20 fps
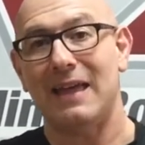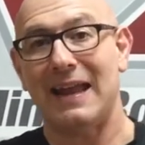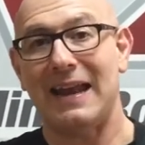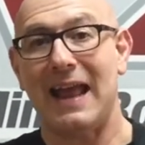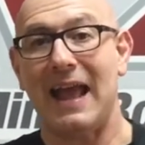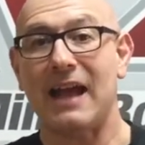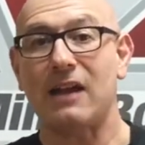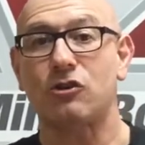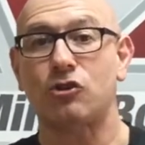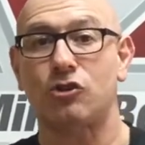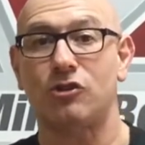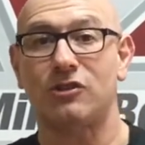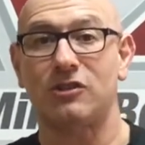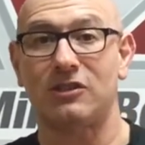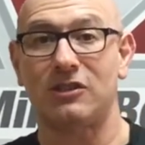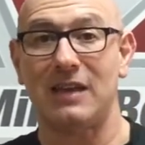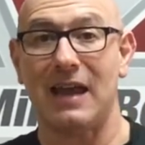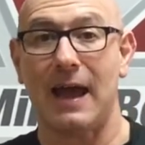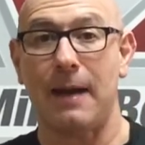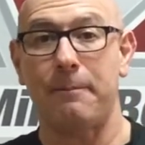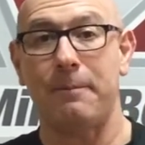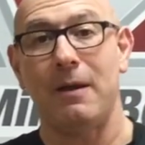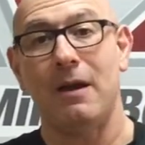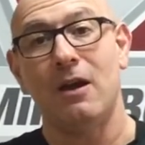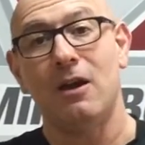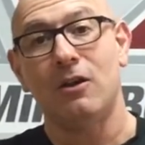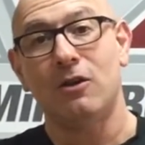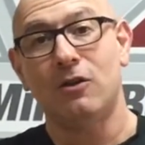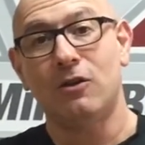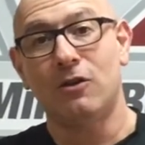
that extra step,